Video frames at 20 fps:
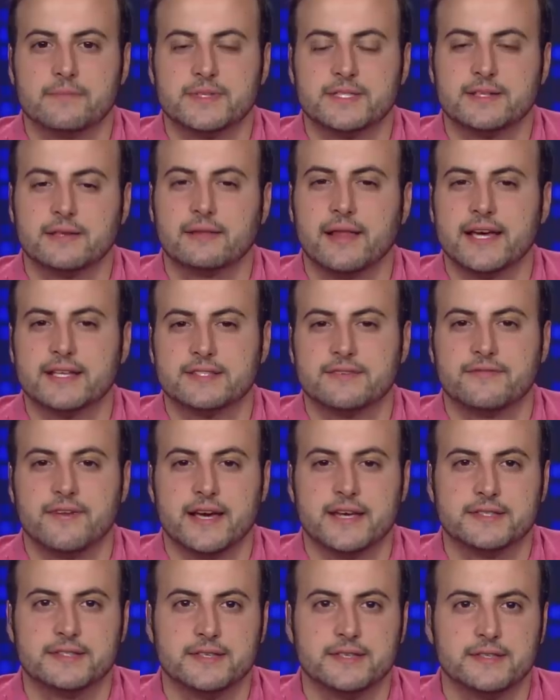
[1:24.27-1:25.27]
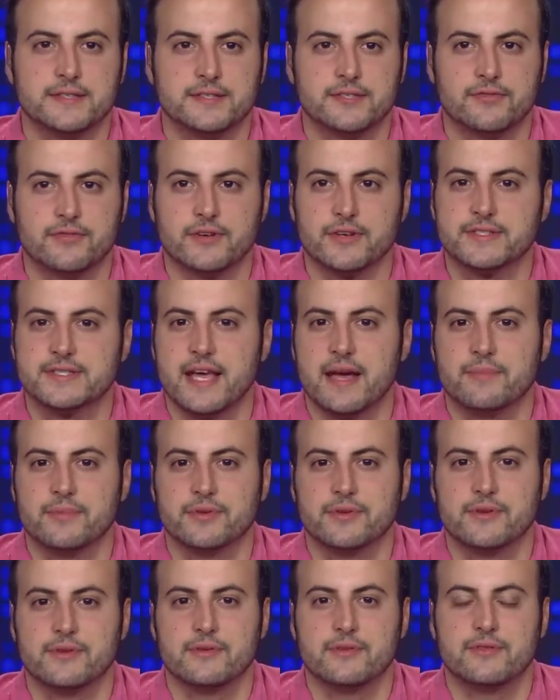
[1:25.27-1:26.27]
Select devices, for
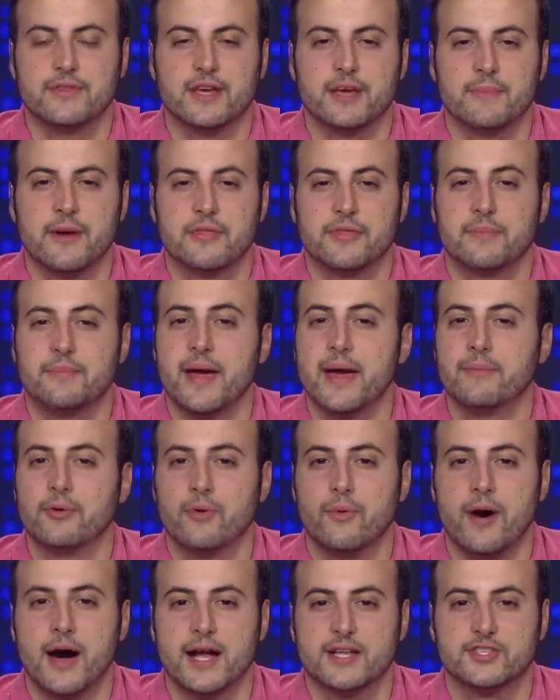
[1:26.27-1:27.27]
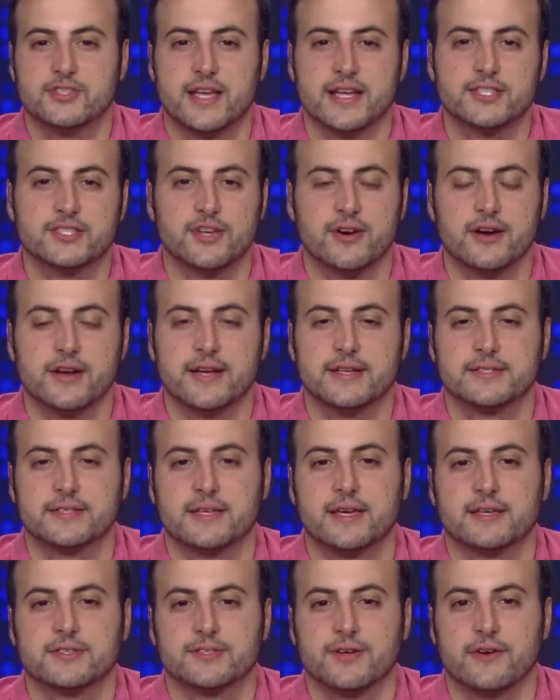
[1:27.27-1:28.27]
example, you think about the Pebble watch, that started as
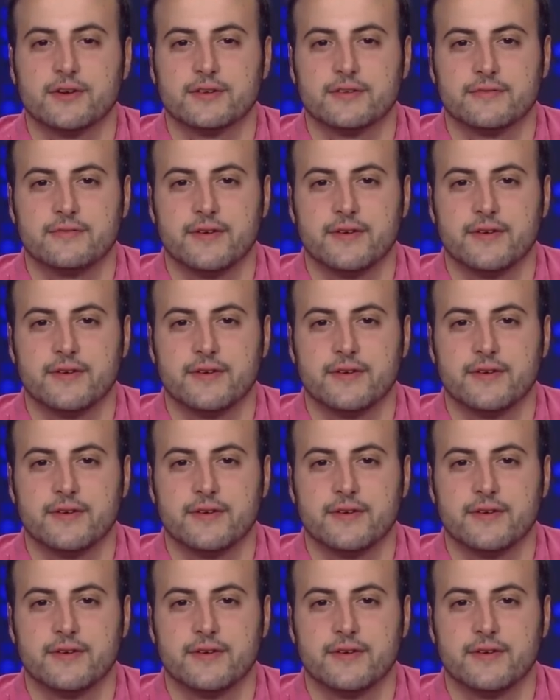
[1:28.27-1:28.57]
a Kickstarter